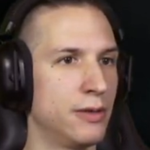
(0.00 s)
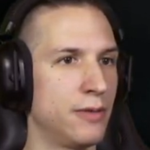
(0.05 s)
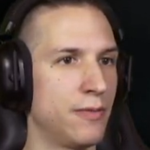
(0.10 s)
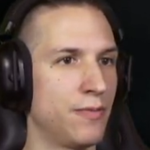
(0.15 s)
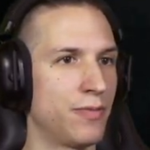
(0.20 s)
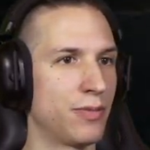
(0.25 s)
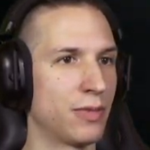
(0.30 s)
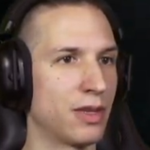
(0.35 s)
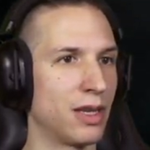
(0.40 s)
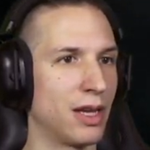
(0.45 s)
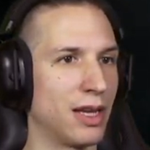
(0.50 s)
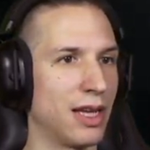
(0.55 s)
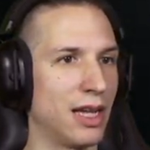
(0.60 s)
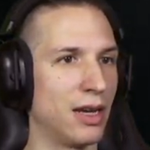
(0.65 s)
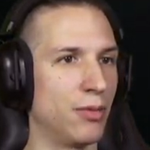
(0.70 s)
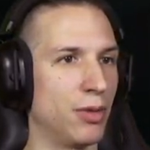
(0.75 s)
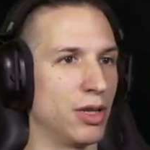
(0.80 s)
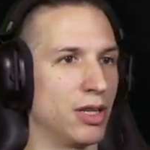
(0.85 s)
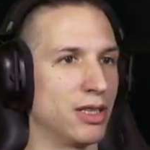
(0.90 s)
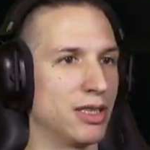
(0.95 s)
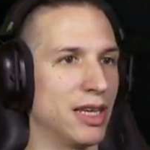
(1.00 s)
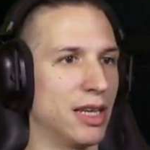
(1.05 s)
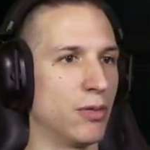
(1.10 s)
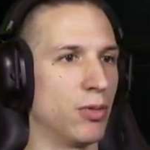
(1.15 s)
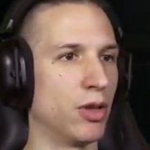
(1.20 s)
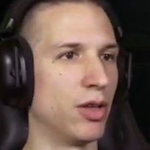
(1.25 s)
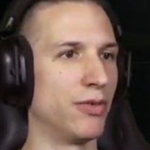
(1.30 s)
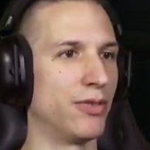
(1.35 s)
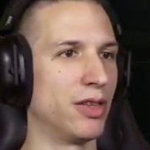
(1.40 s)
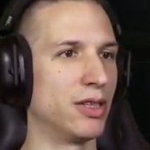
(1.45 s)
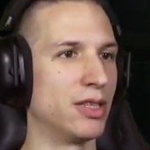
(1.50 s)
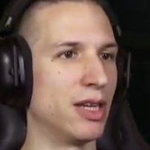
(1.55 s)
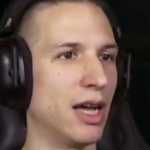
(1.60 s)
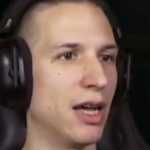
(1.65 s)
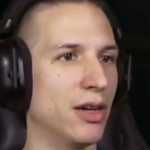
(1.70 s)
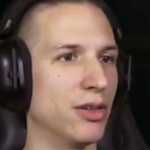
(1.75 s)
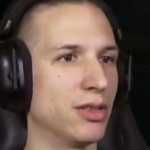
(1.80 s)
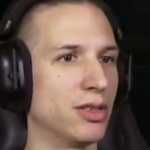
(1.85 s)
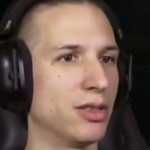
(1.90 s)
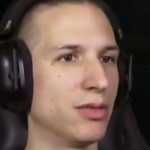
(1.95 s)
I kind of want to take one of these
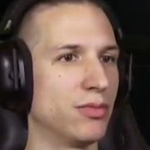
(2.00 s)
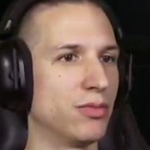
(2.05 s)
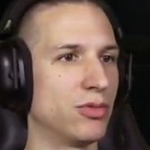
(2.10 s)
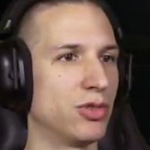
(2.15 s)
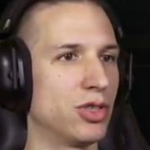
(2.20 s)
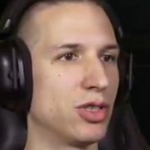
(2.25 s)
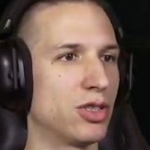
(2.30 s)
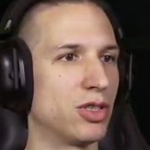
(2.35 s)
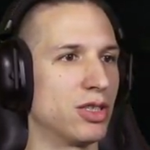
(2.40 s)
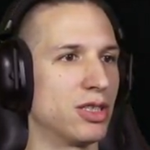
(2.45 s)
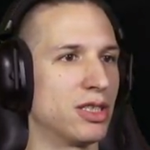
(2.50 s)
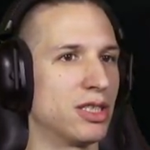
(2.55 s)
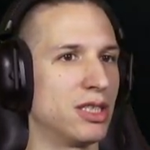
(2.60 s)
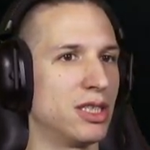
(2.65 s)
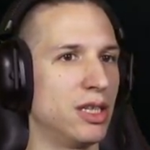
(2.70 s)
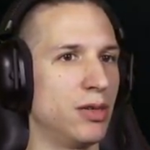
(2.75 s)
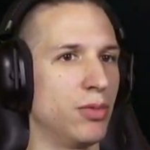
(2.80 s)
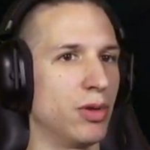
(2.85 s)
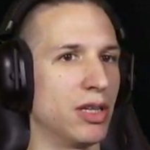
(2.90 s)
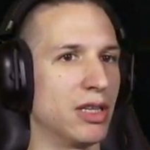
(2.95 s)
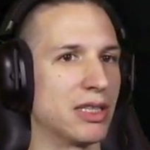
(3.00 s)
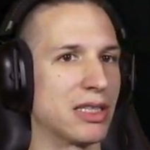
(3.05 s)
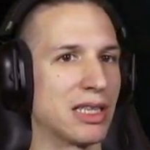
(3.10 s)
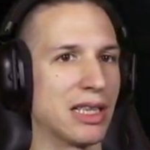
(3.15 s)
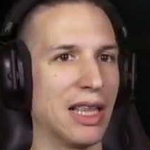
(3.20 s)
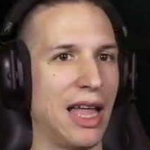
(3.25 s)
out. Just to see what it's